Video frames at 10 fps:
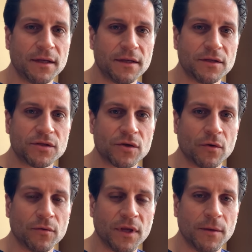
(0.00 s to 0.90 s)

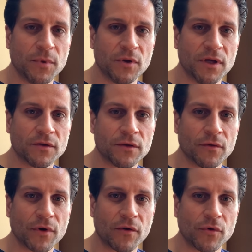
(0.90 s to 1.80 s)
So keep your ear to the
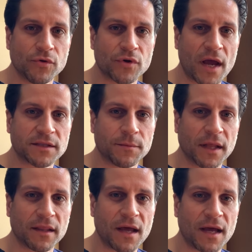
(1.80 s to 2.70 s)
railroad tracks
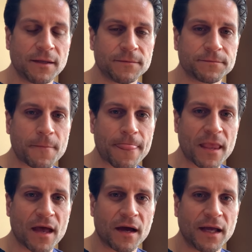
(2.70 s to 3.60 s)
about that.
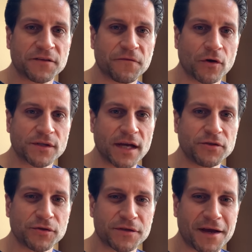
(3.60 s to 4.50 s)
Uh, as far as
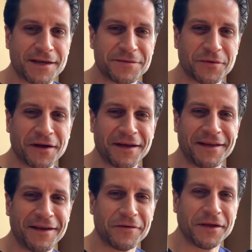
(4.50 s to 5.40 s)
exercise, uh, an
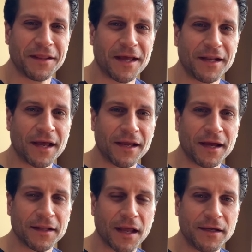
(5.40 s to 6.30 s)
area that I,
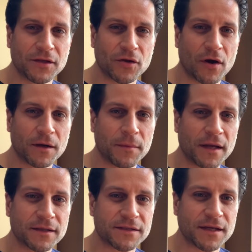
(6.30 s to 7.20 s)
I, like to talk
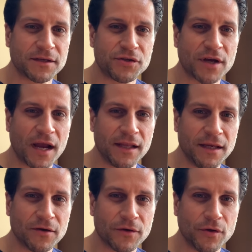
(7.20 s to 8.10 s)
about, the sun is shining
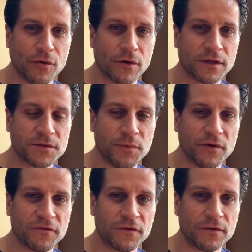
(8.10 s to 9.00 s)
here in New York. It's
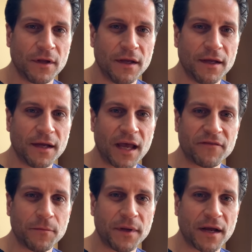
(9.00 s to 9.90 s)
beautiful. I
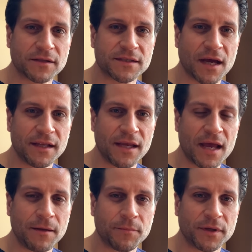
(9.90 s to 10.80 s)
haven't been outside
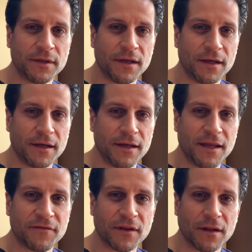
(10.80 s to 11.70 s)
yet, but
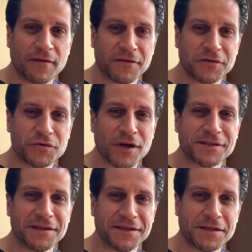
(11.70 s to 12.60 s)
given the level of
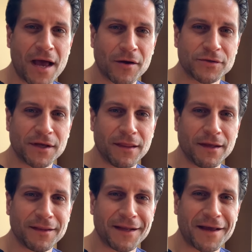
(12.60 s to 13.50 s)
stress in this house, I
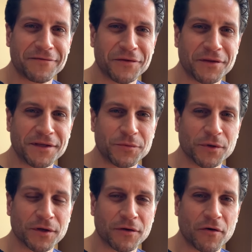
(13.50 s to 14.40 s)
think that after this, we're
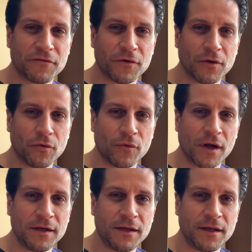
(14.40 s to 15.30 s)
going to go for a little
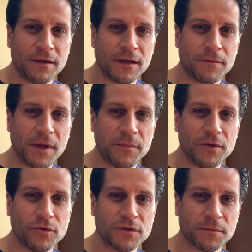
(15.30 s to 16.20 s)
run and uh, maybe
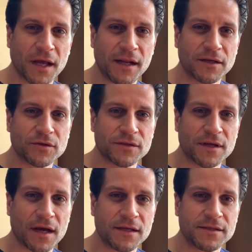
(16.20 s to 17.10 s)
do some light
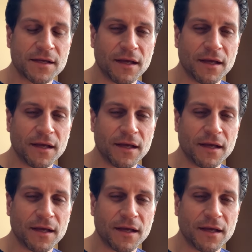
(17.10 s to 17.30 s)
exercise.